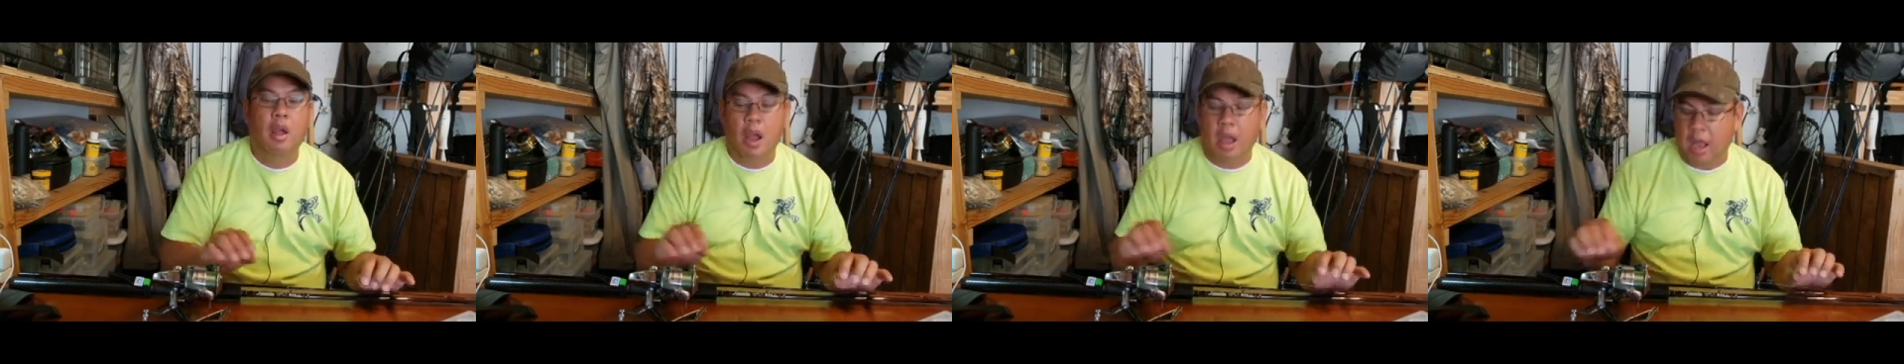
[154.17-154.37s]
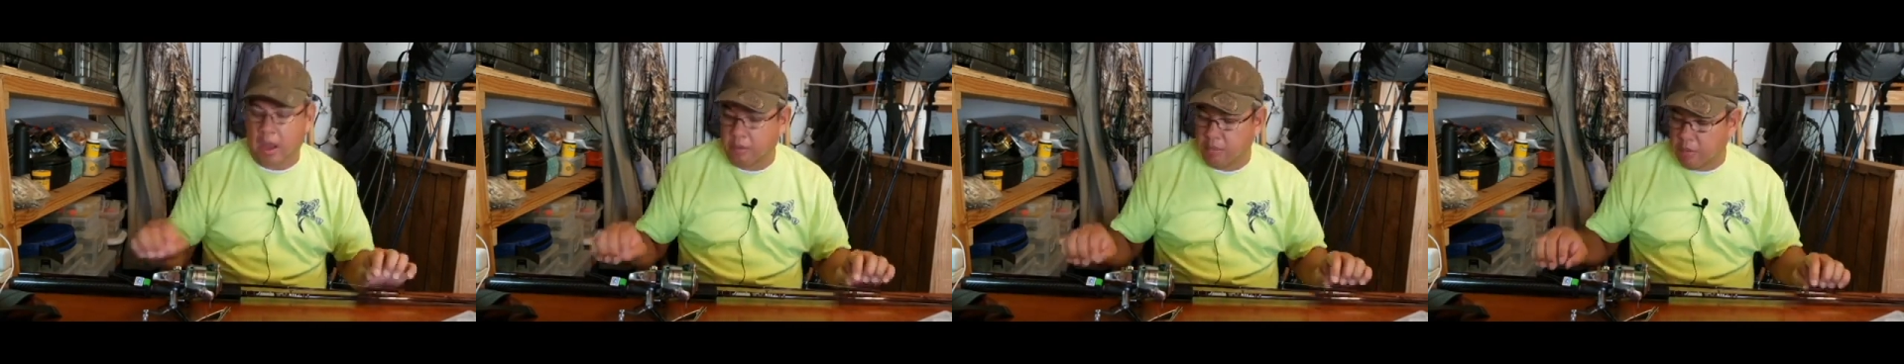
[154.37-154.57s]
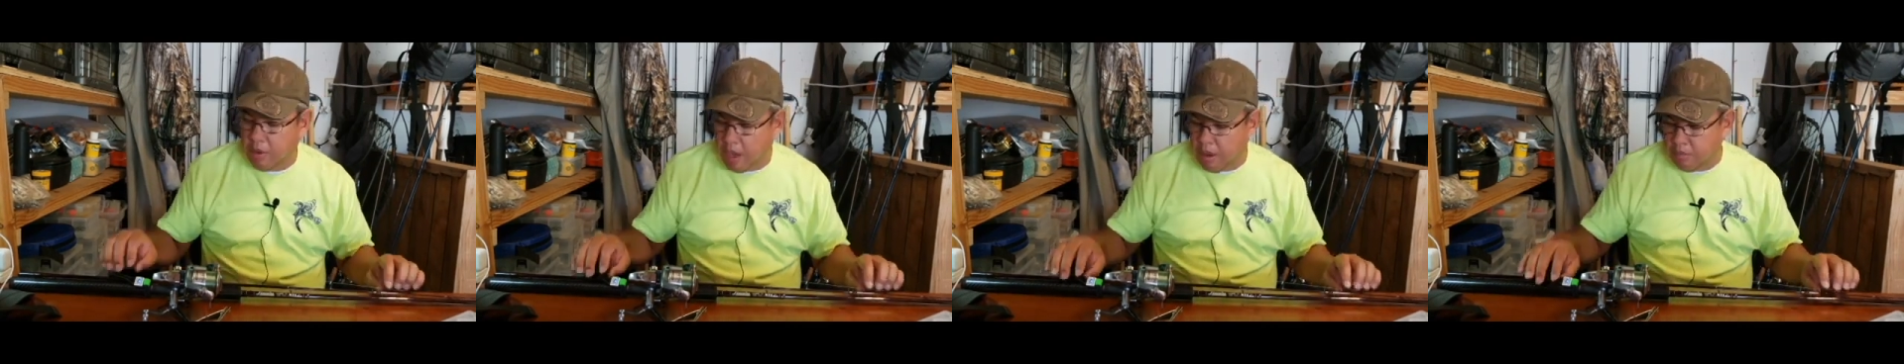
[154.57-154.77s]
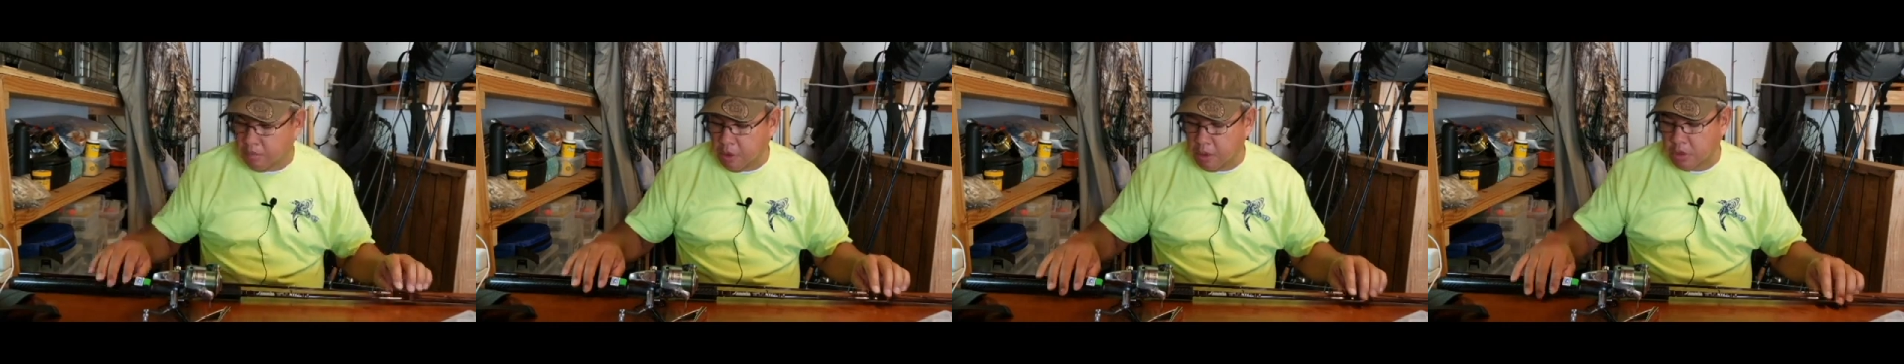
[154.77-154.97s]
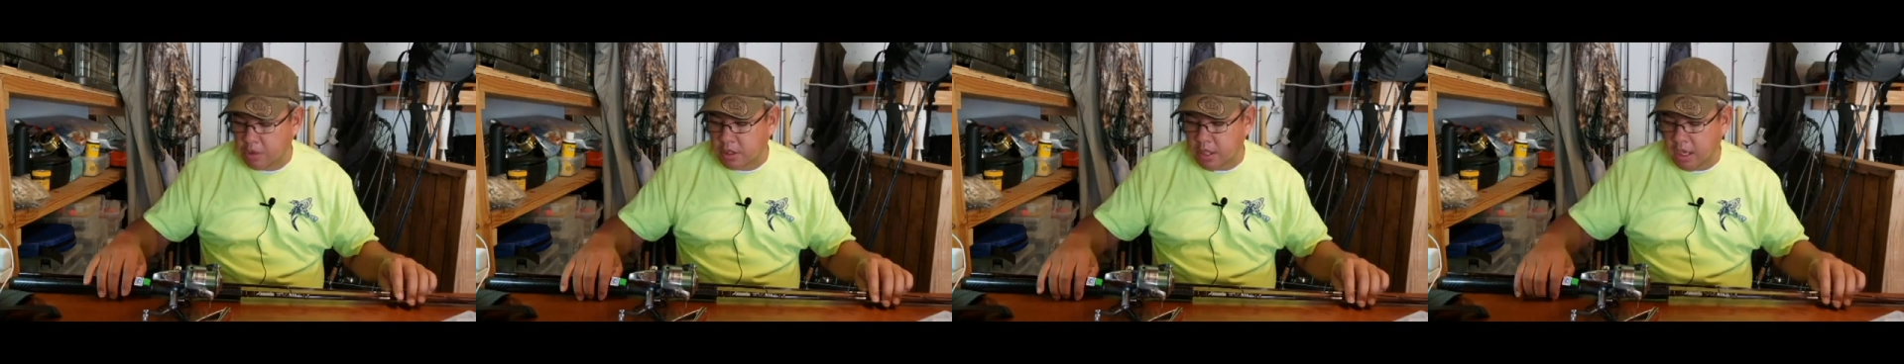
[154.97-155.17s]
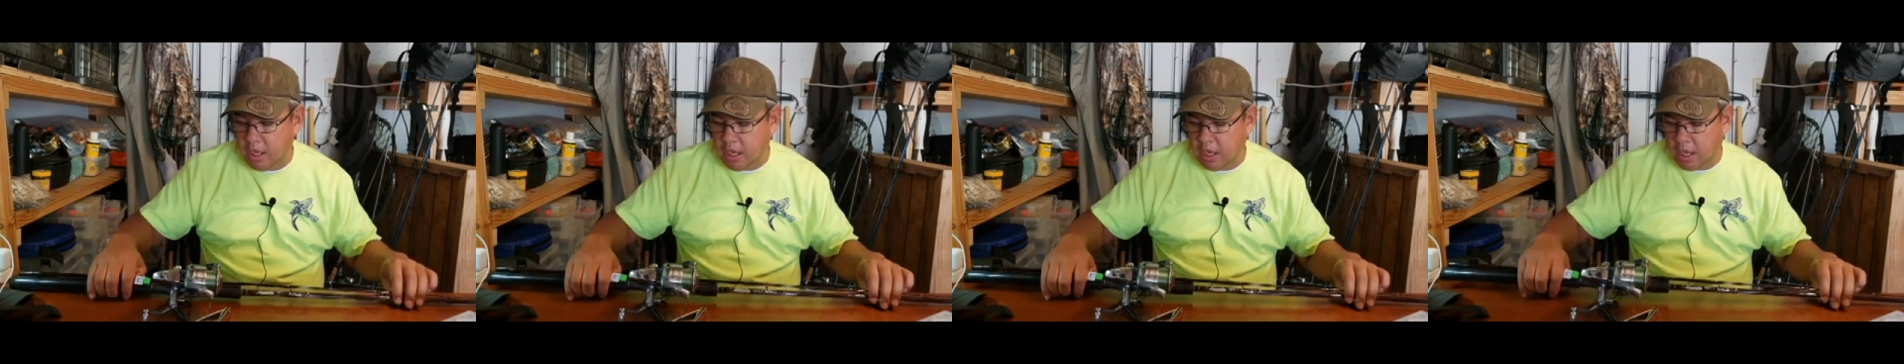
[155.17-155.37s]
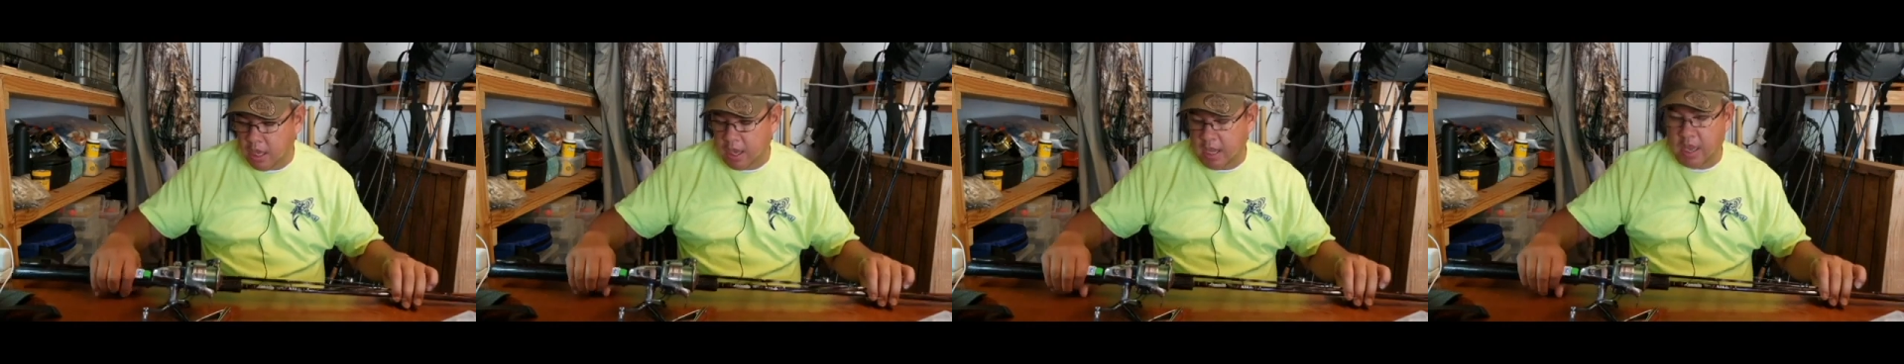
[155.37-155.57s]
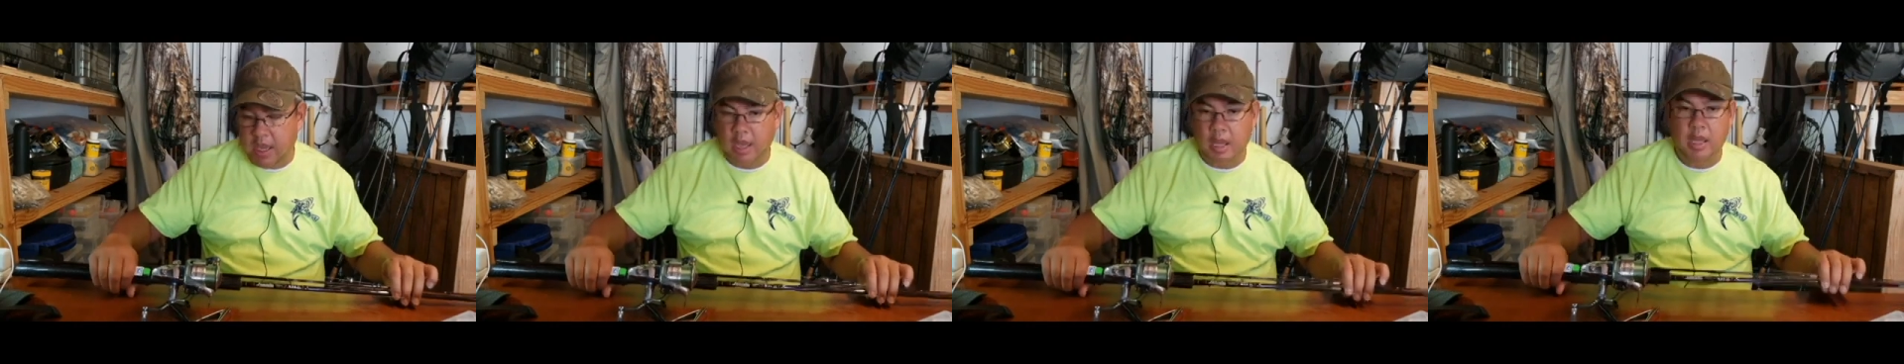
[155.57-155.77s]
I use
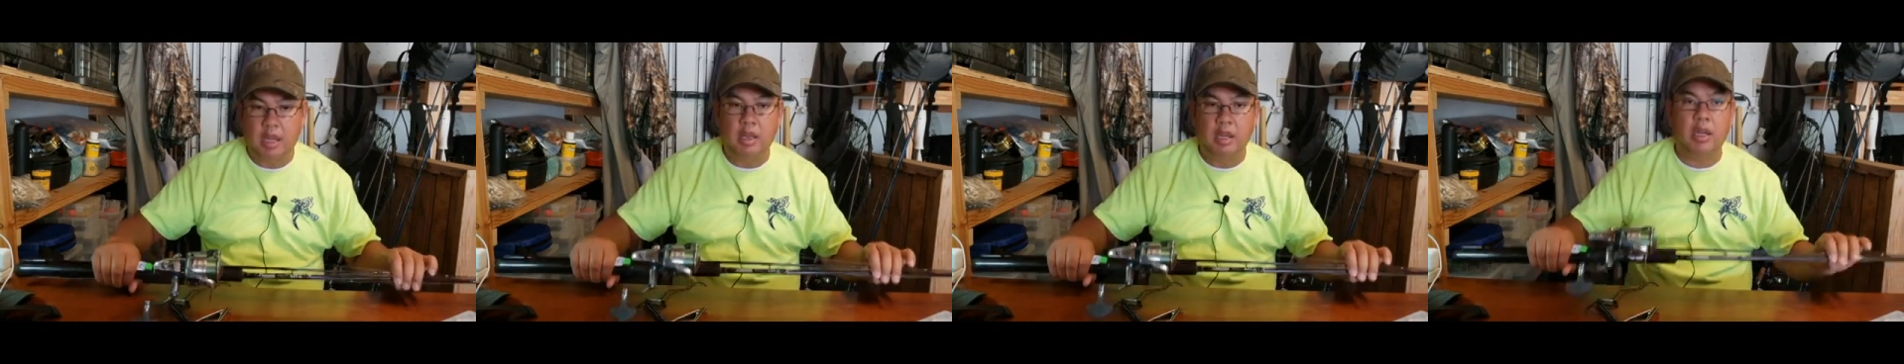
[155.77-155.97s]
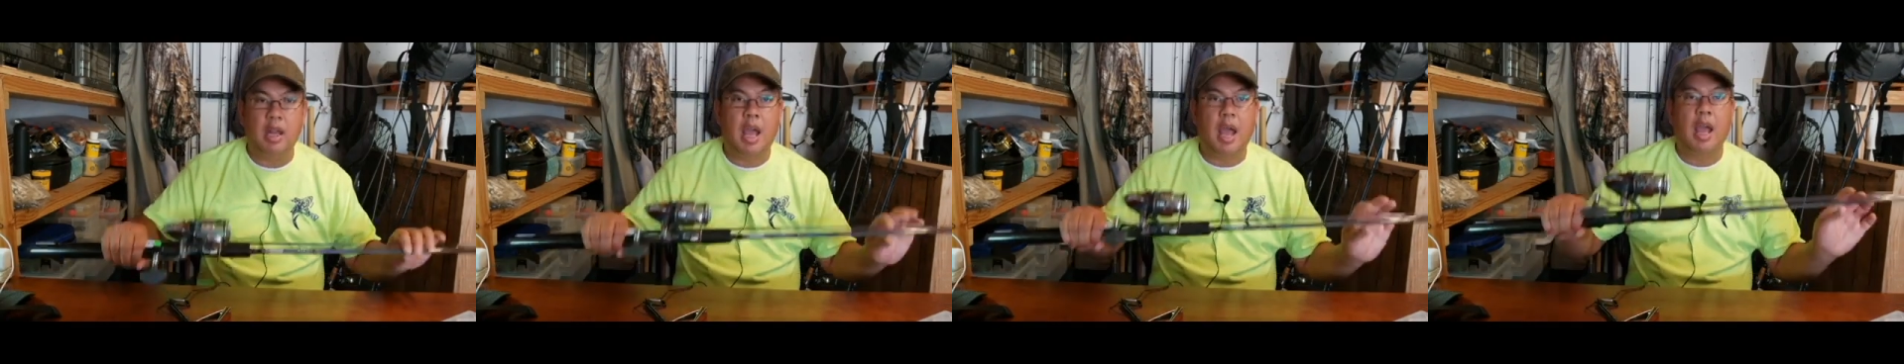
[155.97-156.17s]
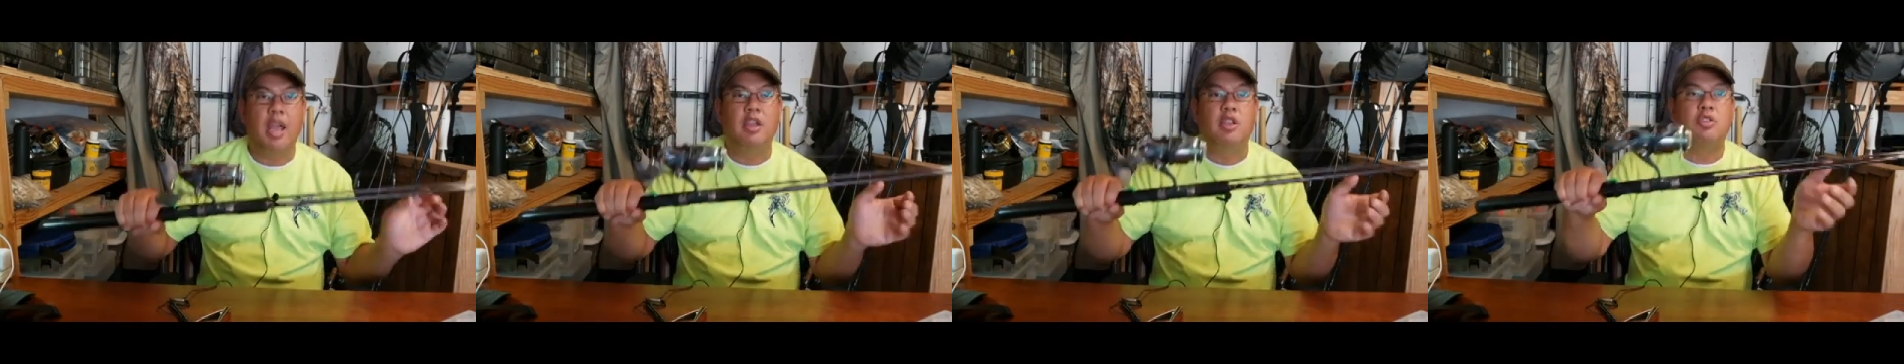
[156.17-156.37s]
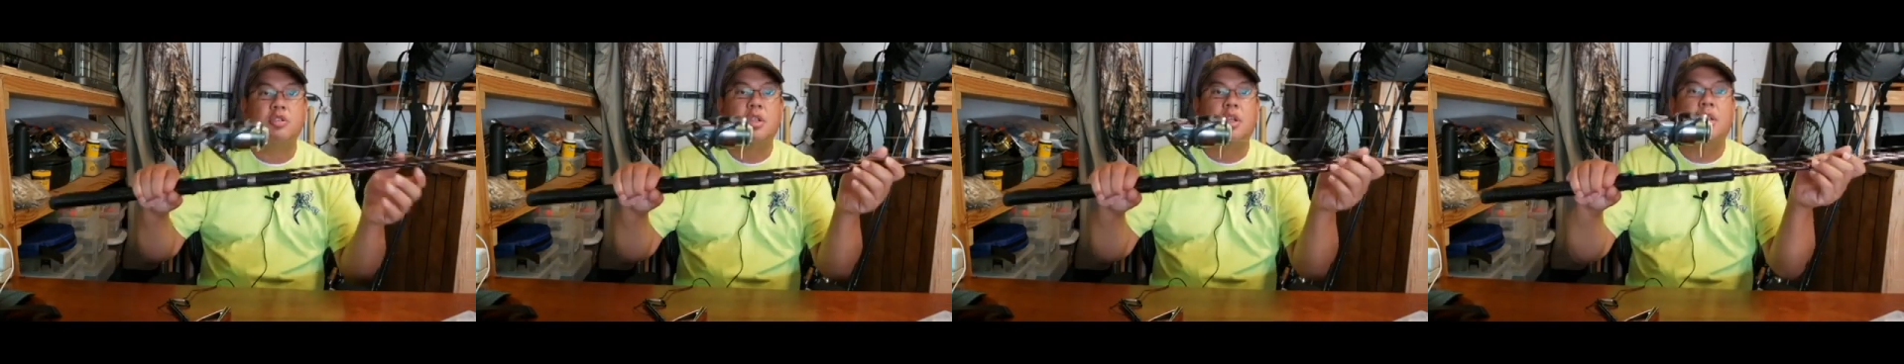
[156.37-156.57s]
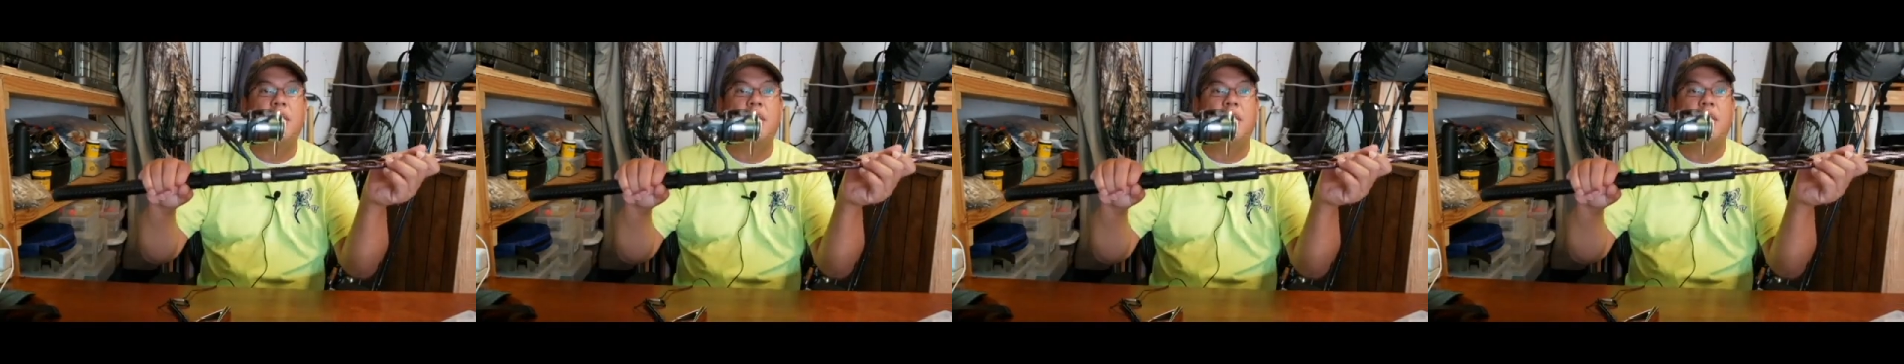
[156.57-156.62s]
a